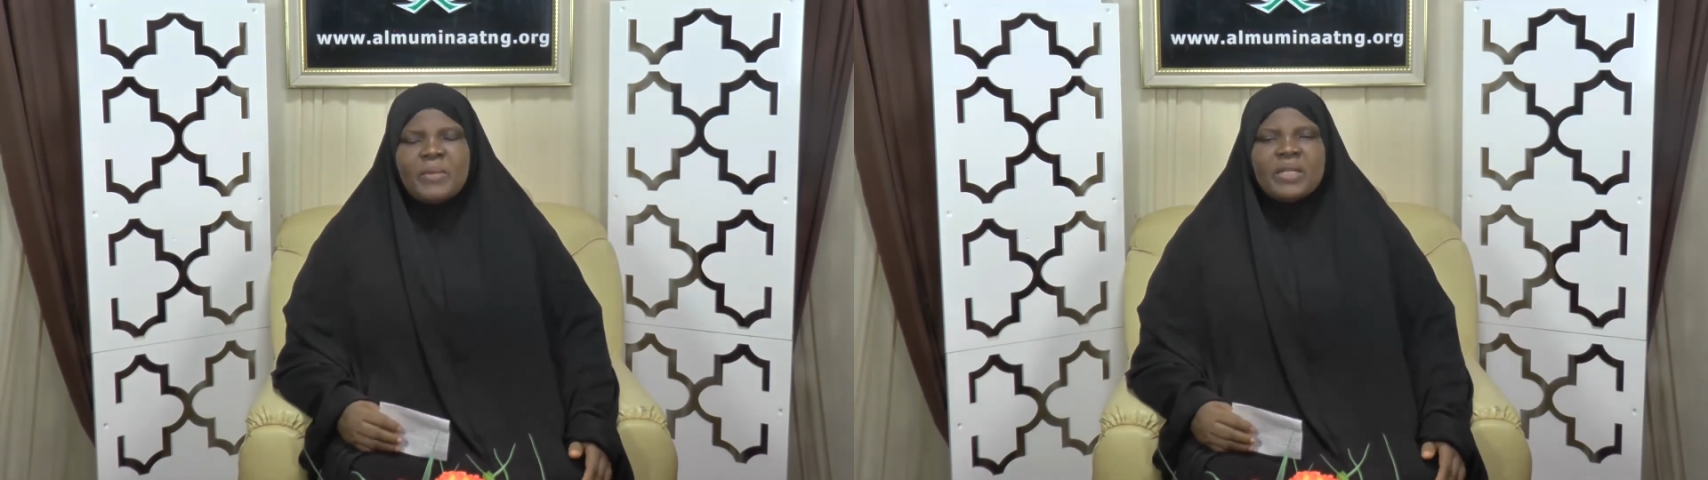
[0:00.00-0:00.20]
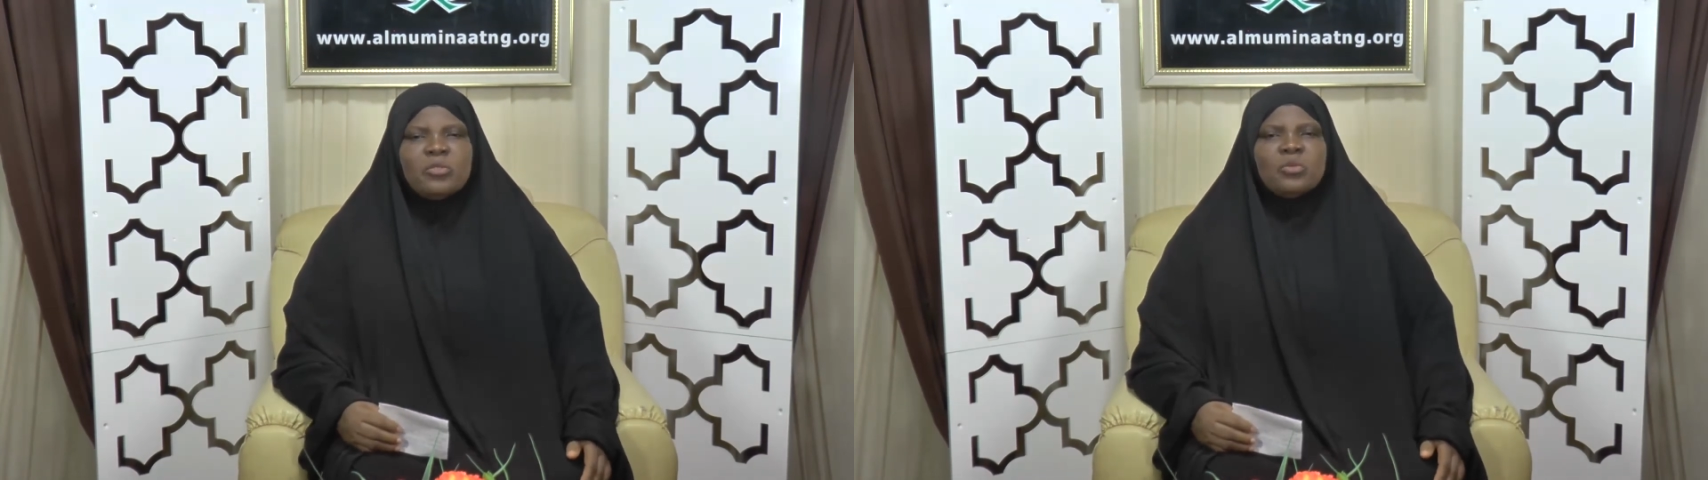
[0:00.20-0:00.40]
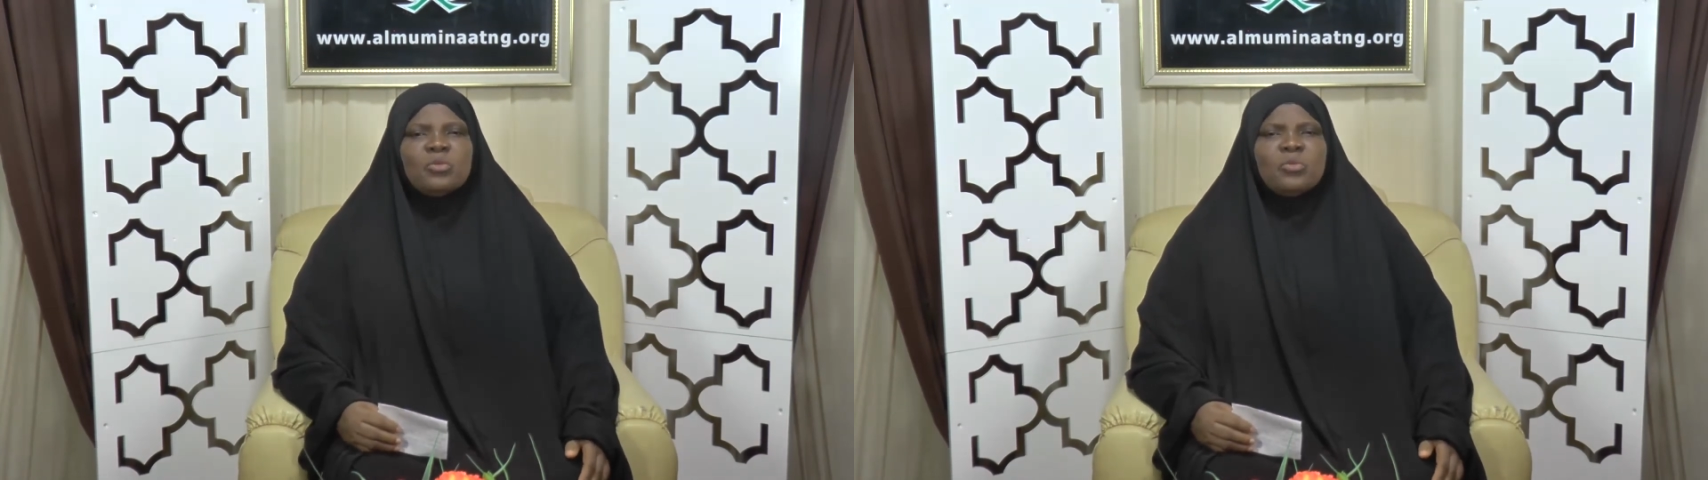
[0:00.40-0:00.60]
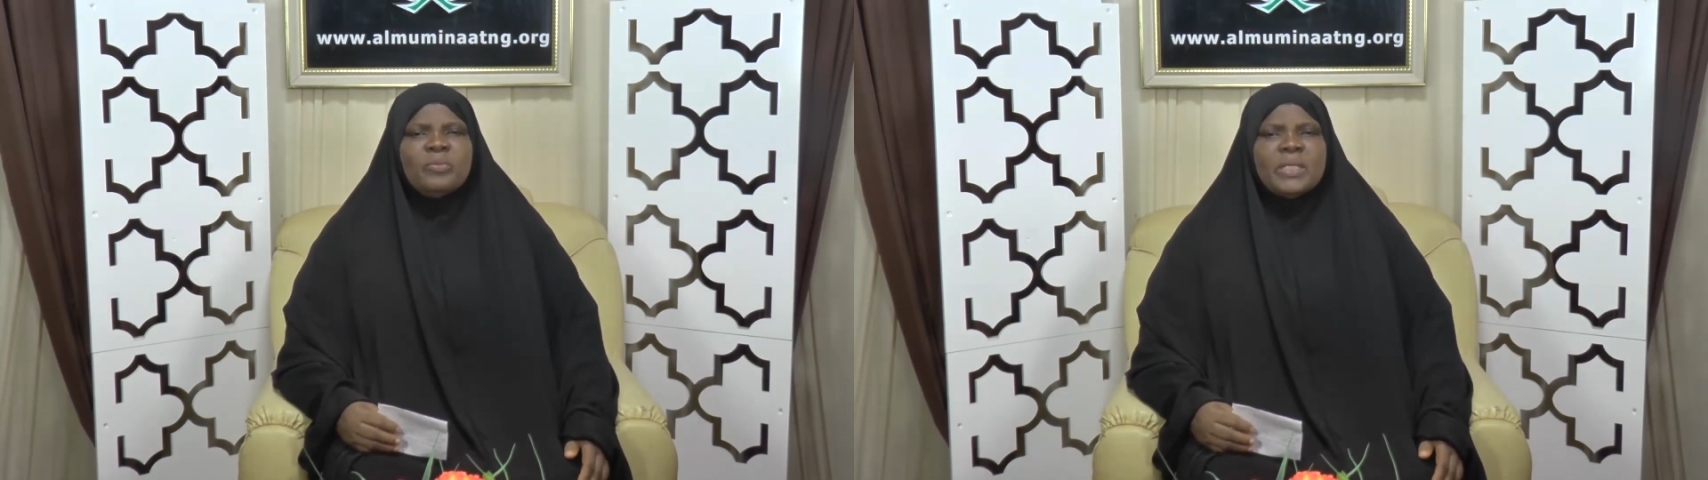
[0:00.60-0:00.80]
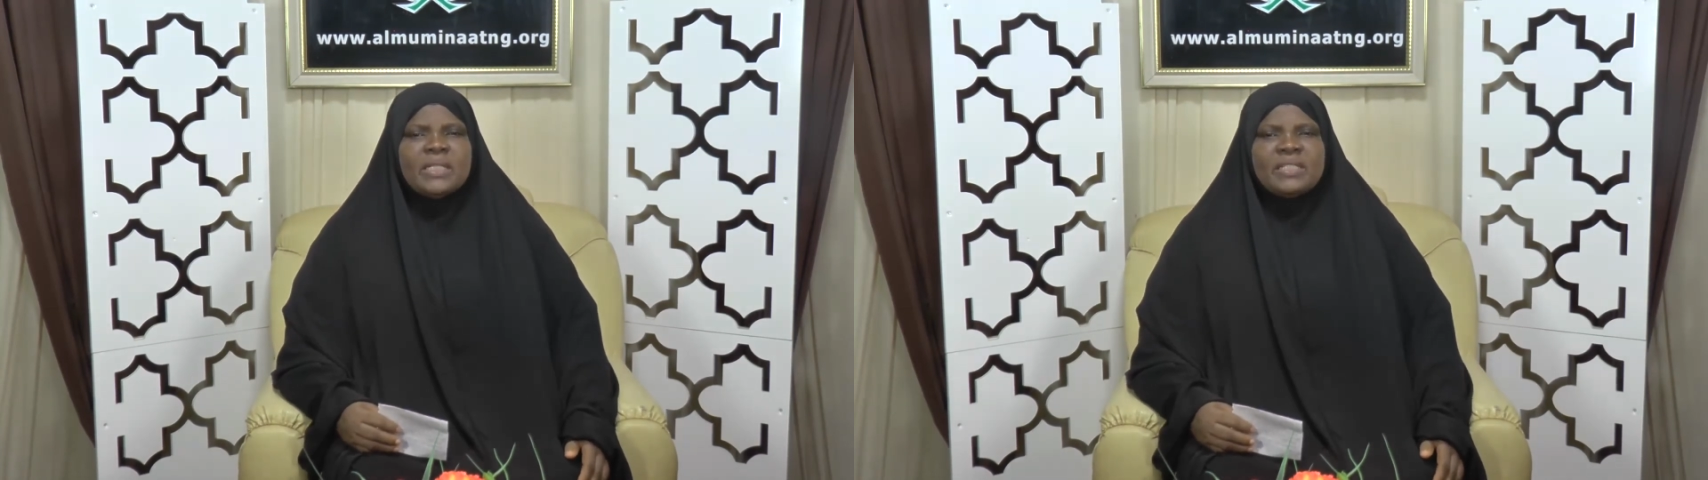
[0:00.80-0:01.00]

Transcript: makes you to be